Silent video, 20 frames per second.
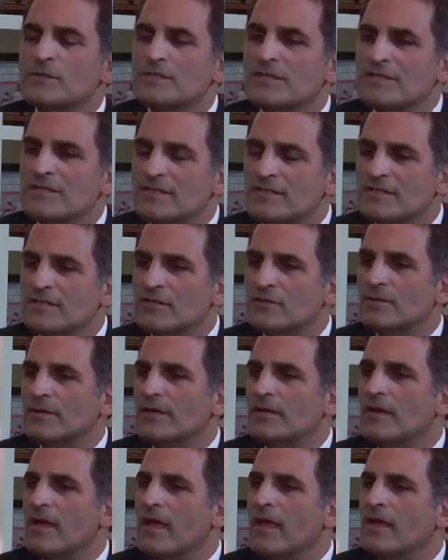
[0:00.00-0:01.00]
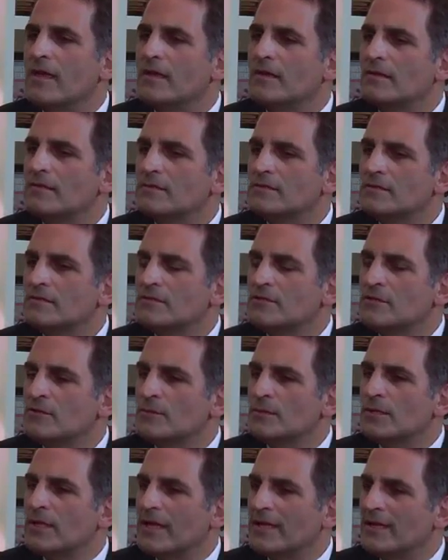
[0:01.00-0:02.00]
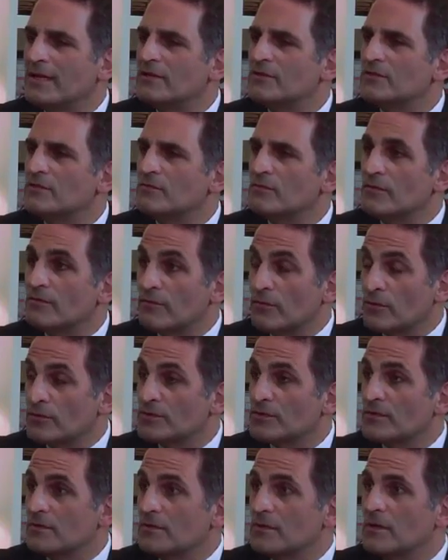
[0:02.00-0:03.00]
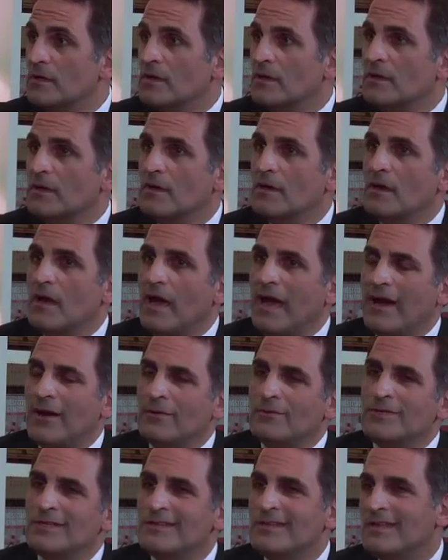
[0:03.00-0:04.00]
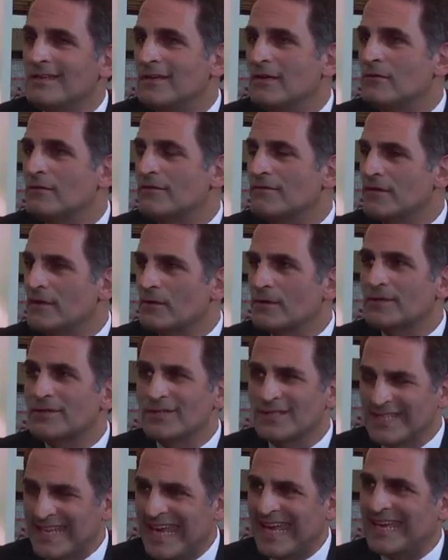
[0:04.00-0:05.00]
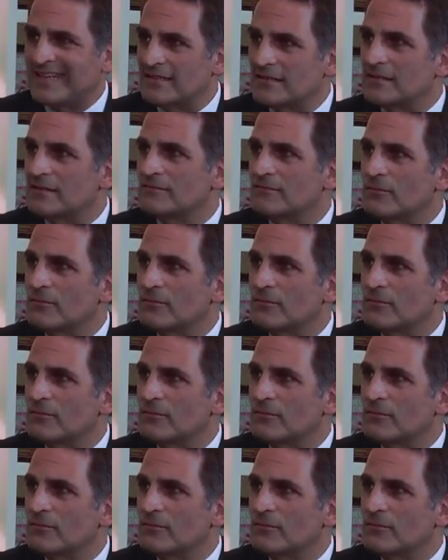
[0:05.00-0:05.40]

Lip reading: is considering a tubal ligation reversal, how do they know if they're a good candidate